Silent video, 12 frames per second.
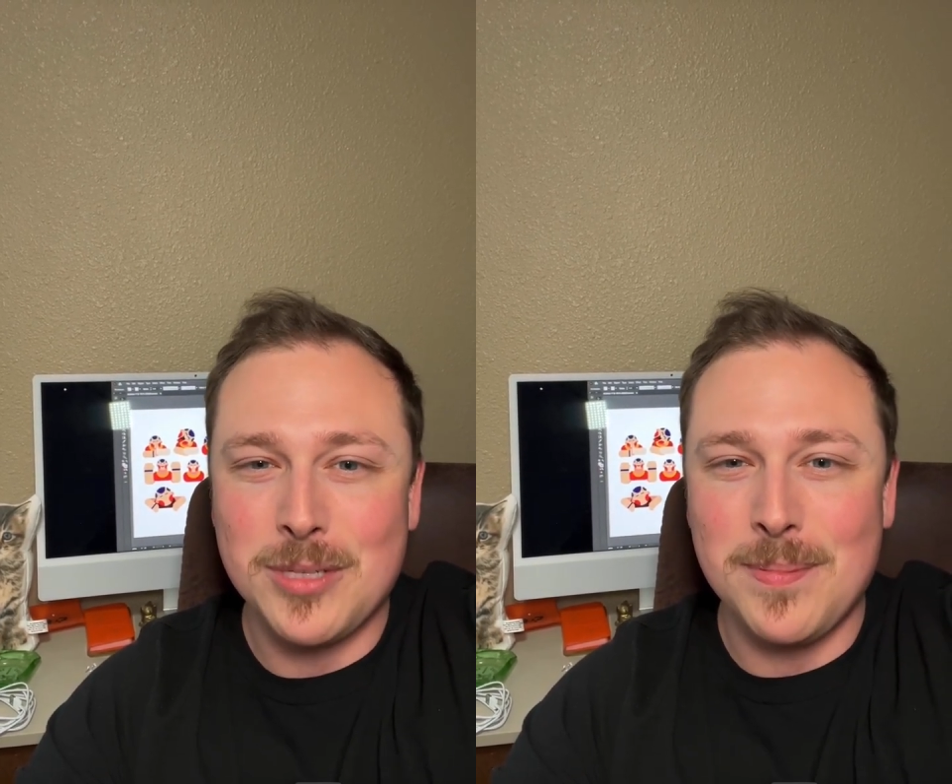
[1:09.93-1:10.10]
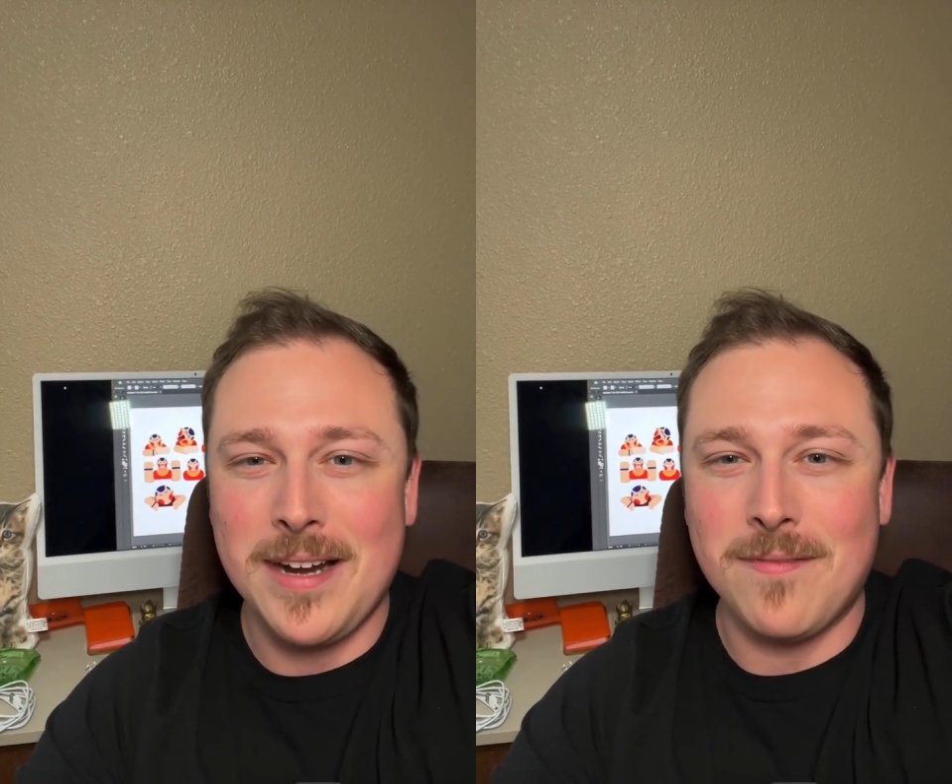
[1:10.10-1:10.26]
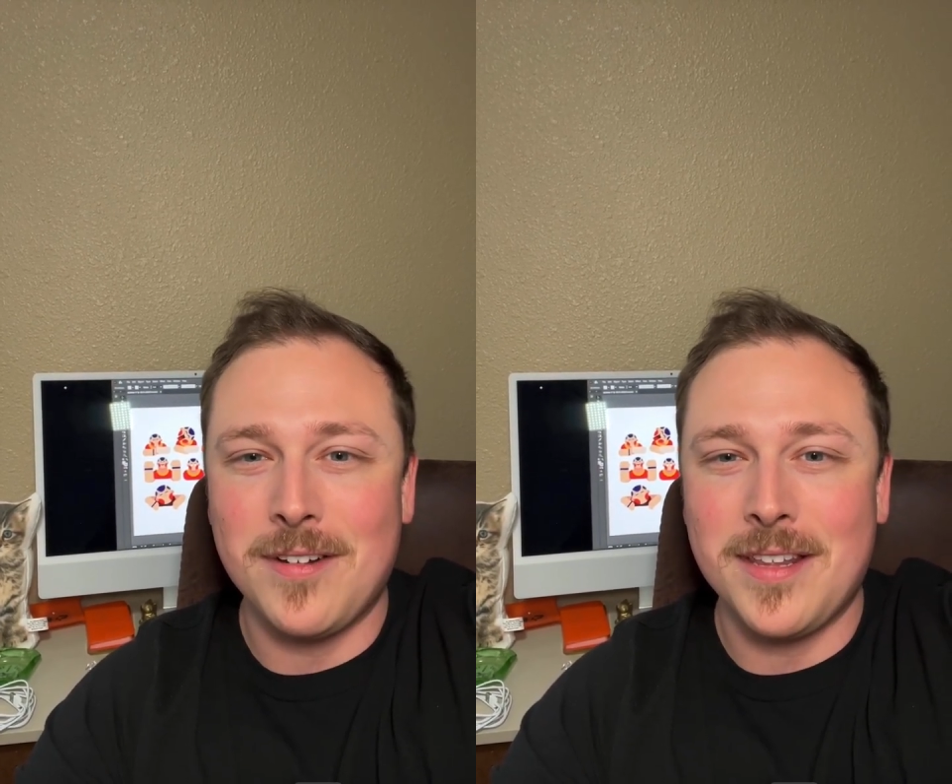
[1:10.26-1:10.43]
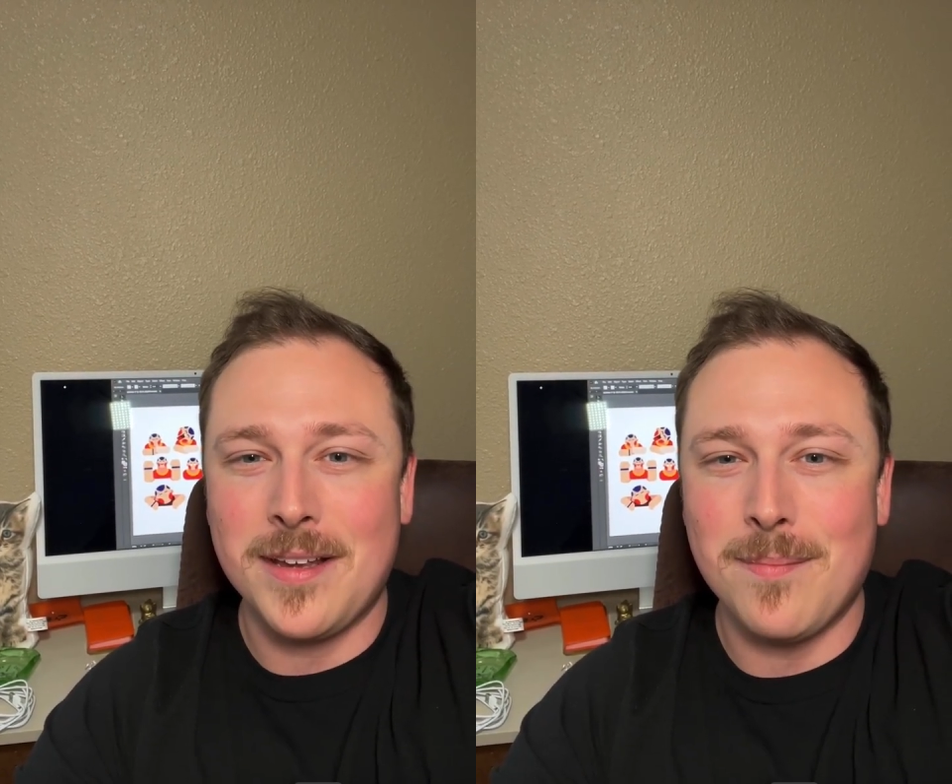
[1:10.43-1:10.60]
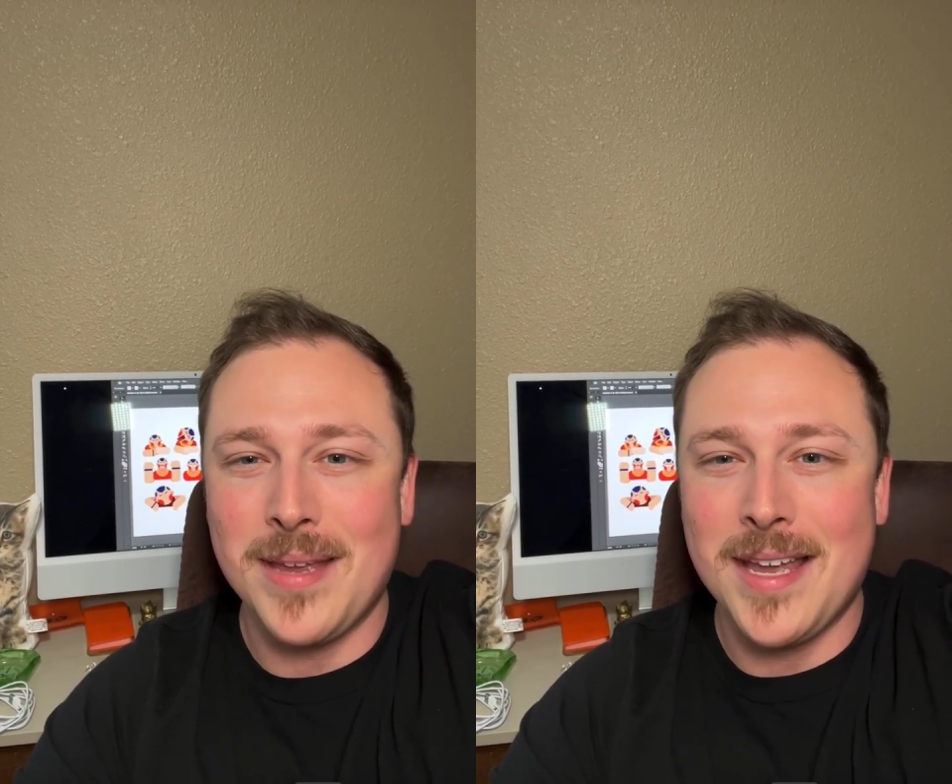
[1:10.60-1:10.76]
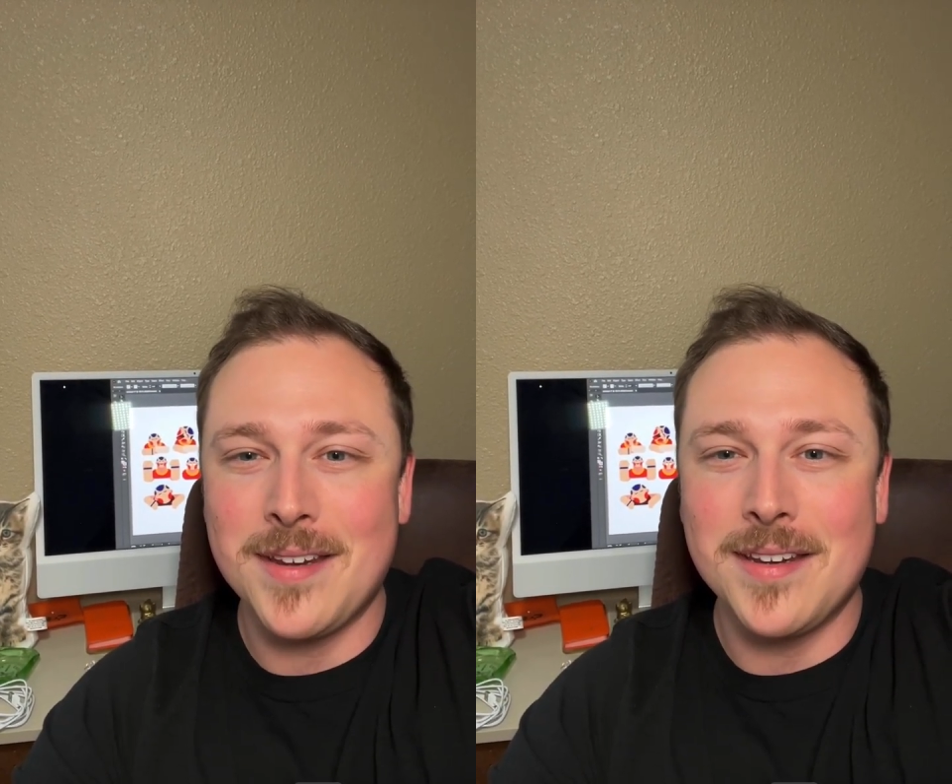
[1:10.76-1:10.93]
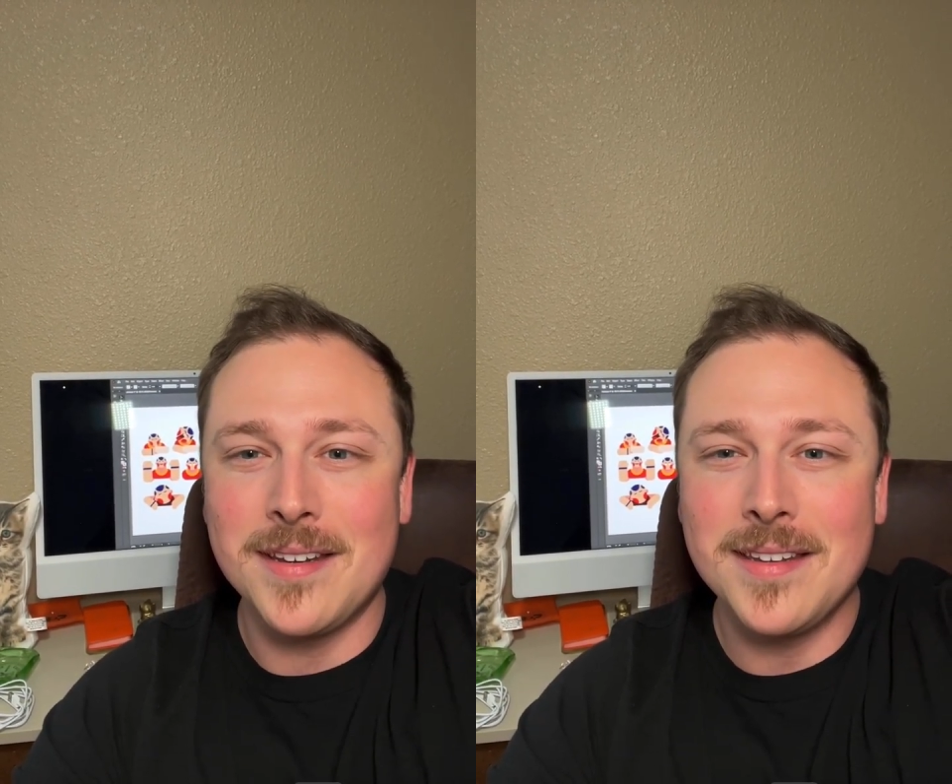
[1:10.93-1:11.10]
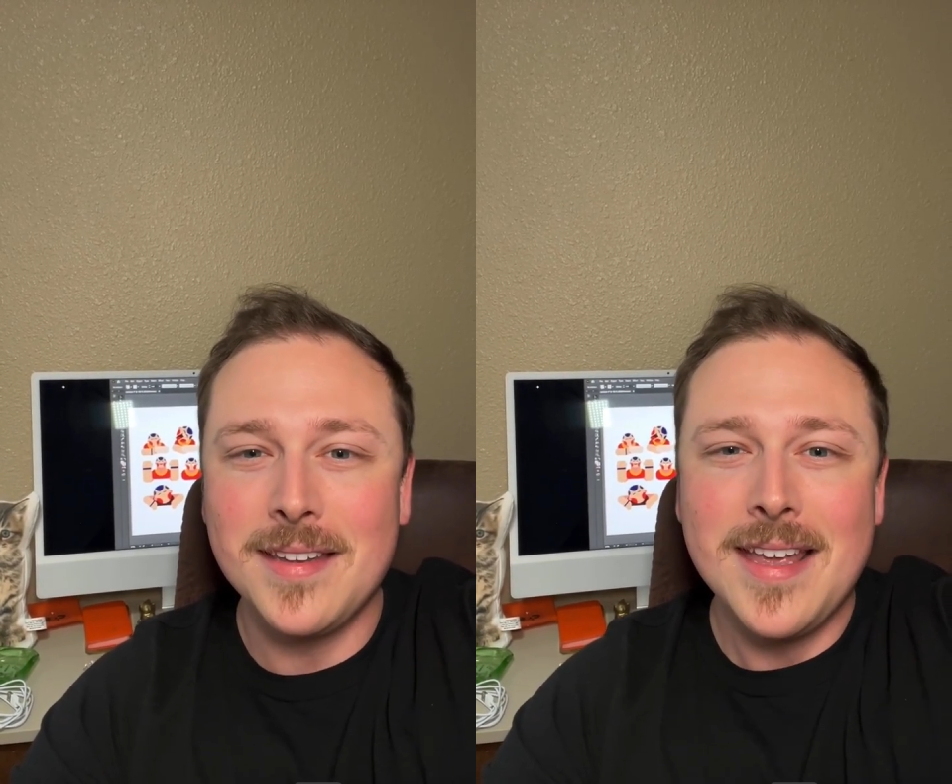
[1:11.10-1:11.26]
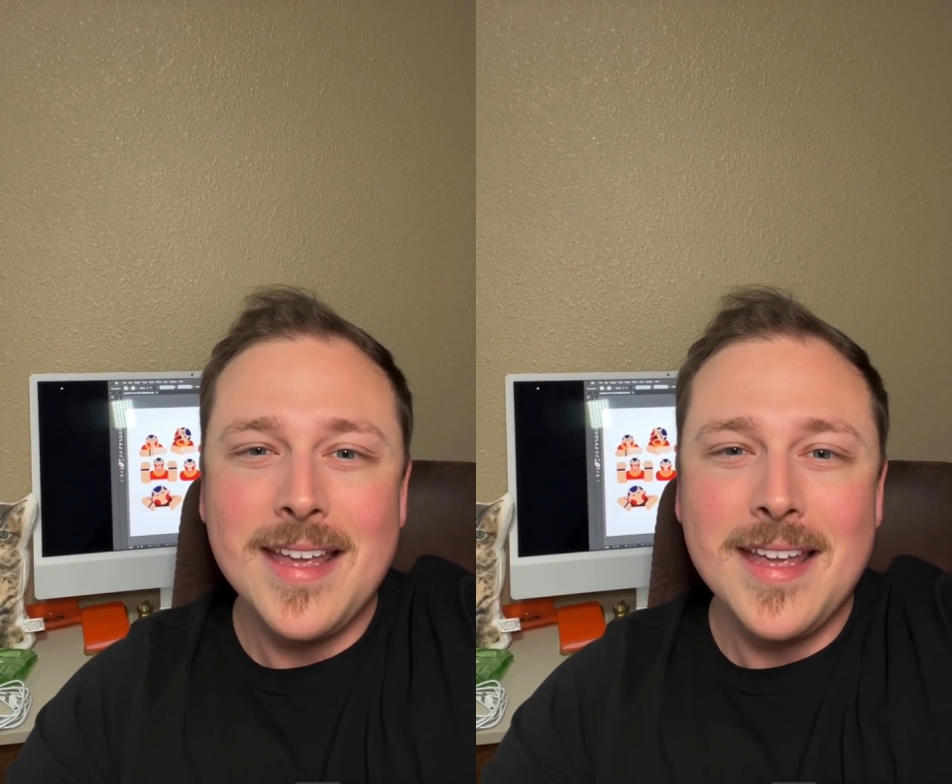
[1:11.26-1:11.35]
respect for the companion.